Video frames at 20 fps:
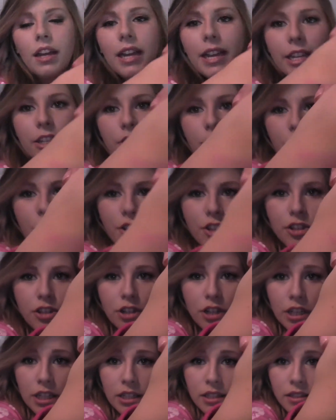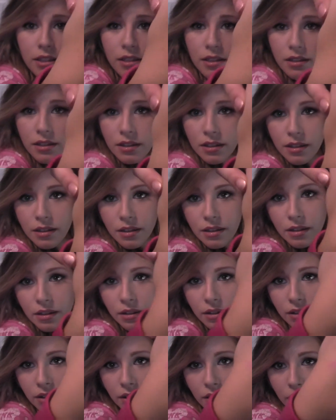it's just,
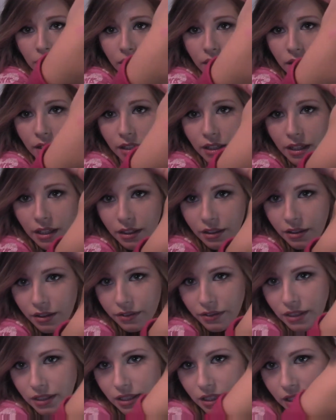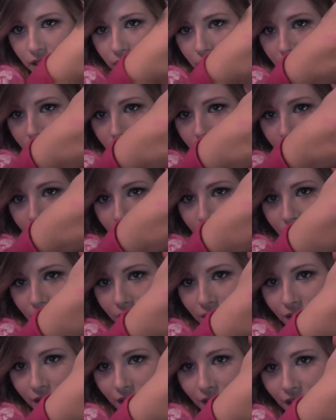can you even see that?
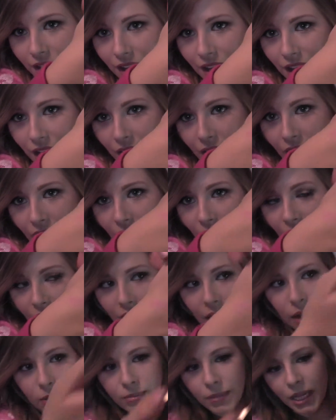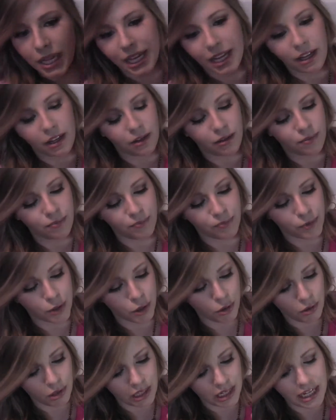A
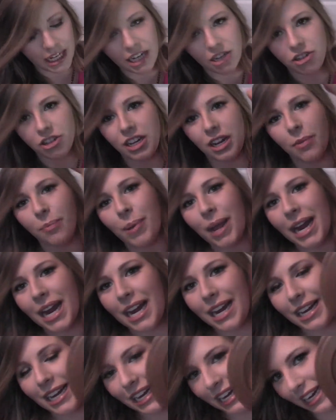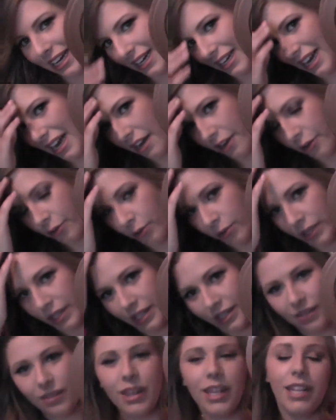goldeny champagne-y, not
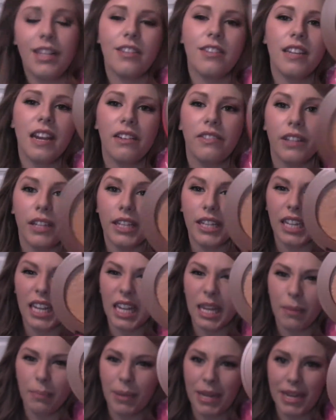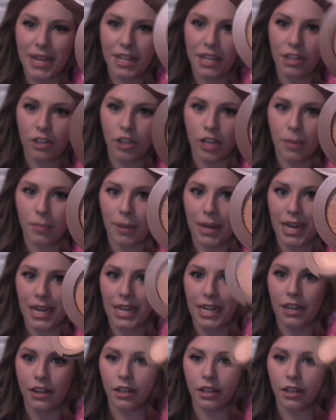golden, it's definitely like a pinky champagne-y